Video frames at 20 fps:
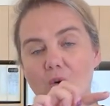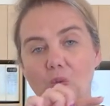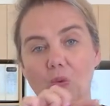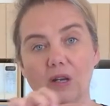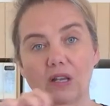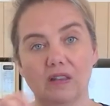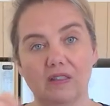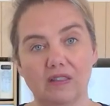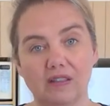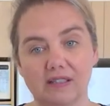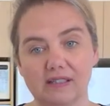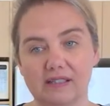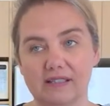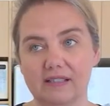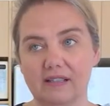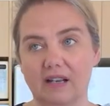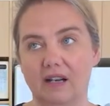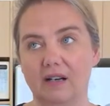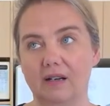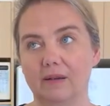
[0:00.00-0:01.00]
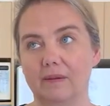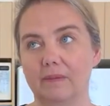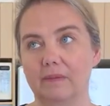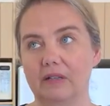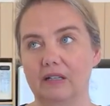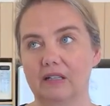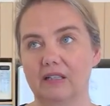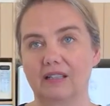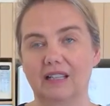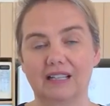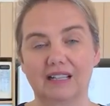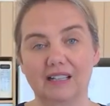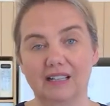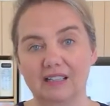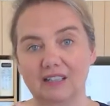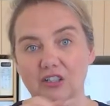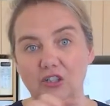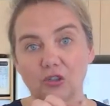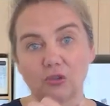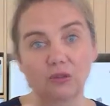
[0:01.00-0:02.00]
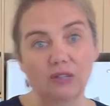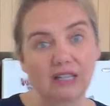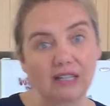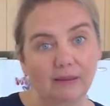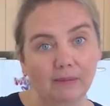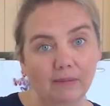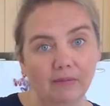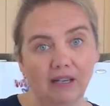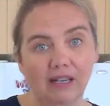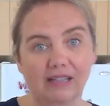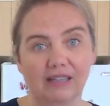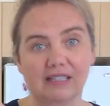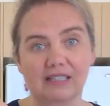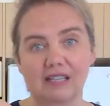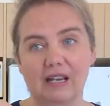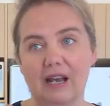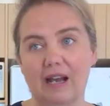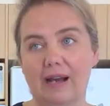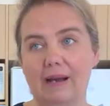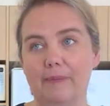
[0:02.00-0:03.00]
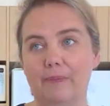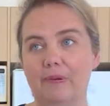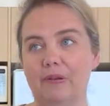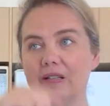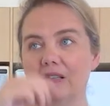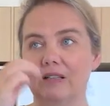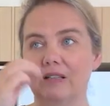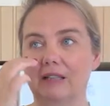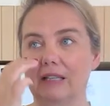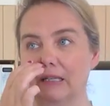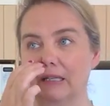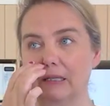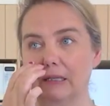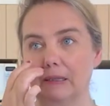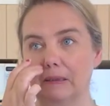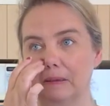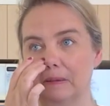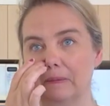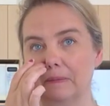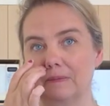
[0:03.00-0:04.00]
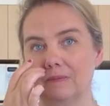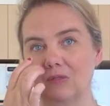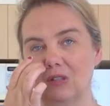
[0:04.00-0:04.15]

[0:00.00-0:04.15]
with some like a cream at the top, like a,